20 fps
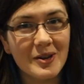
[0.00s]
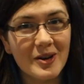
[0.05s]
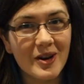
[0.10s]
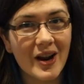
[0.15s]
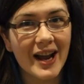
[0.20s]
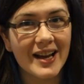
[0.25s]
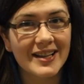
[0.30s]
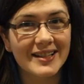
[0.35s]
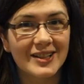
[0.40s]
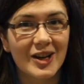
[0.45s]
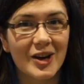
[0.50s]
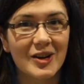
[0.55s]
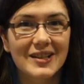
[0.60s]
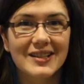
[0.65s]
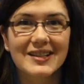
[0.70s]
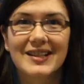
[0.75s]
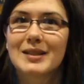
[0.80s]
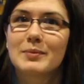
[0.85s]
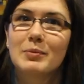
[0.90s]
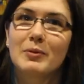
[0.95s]
you guys
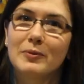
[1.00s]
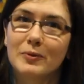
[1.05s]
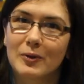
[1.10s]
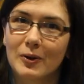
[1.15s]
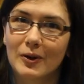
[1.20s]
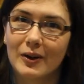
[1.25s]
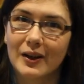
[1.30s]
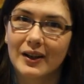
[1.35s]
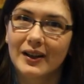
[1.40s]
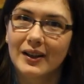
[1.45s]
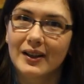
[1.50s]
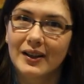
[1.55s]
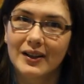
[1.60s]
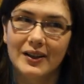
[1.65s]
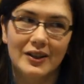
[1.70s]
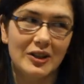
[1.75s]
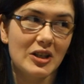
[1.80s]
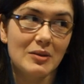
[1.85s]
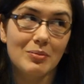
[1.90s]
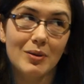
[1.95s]
noticed this before.
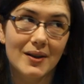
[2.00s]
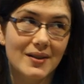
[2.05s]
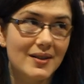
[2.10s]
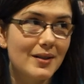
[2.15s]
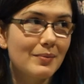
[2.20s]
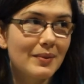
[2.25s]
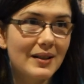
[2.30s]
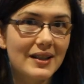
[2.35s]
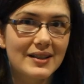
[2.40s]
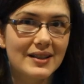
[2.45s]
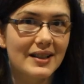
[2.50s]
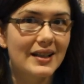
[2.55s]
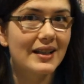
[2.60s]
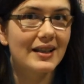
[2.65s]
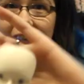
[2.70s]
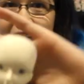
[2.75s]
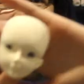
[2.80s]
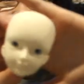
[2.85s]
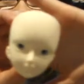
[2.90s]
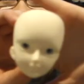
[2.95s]
You possibly
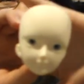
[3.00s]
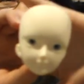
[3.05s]
did. Let's